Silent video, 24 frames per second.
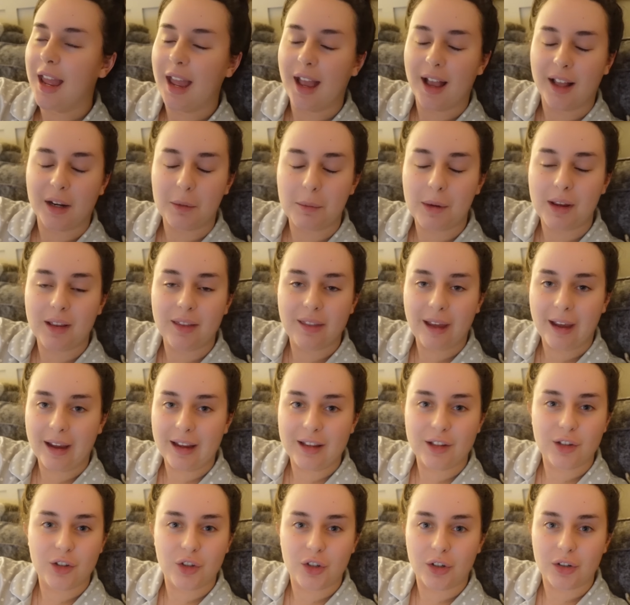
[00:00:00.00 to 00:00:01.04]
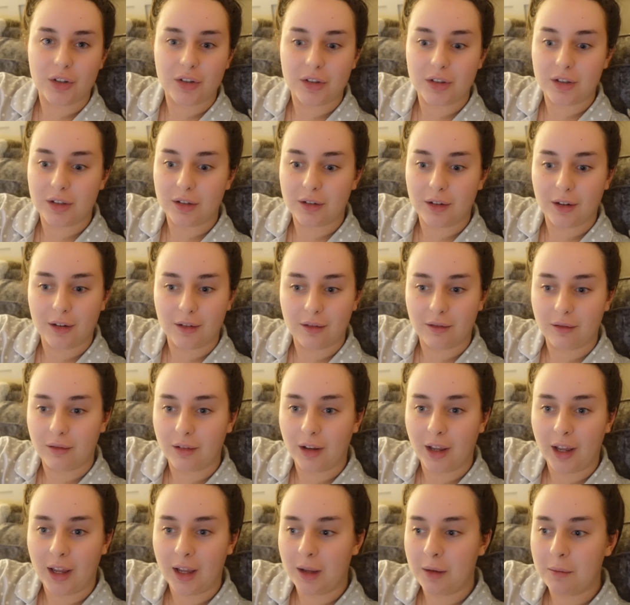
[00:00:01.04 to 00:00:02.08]
And I mean, that is just
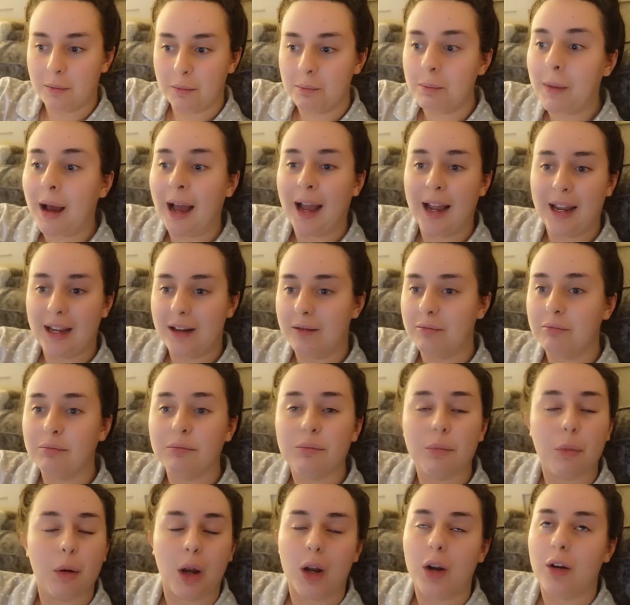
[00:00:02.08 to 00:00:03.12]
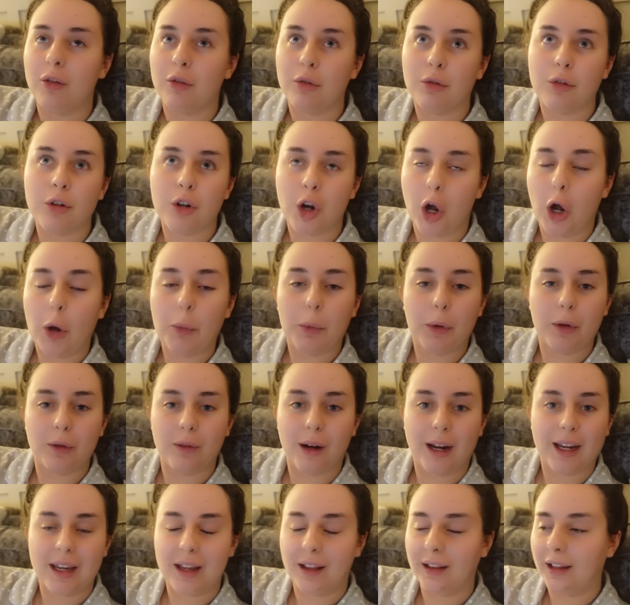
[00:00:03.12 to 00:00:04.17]
my normal,
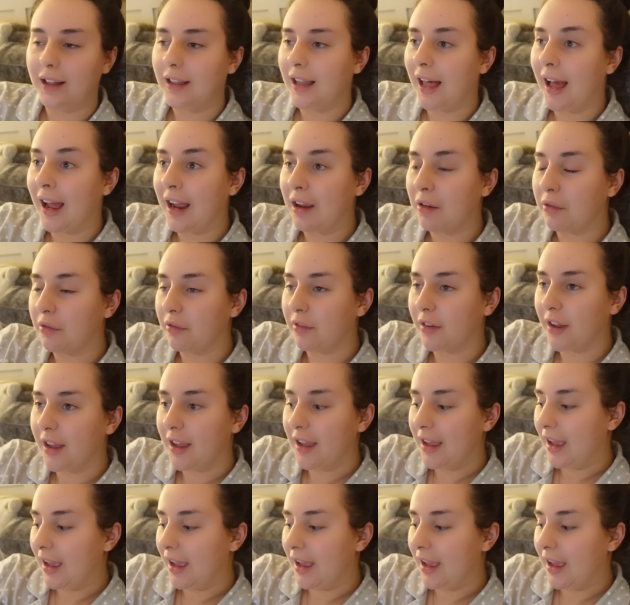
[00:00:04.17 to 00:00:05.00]
regular life.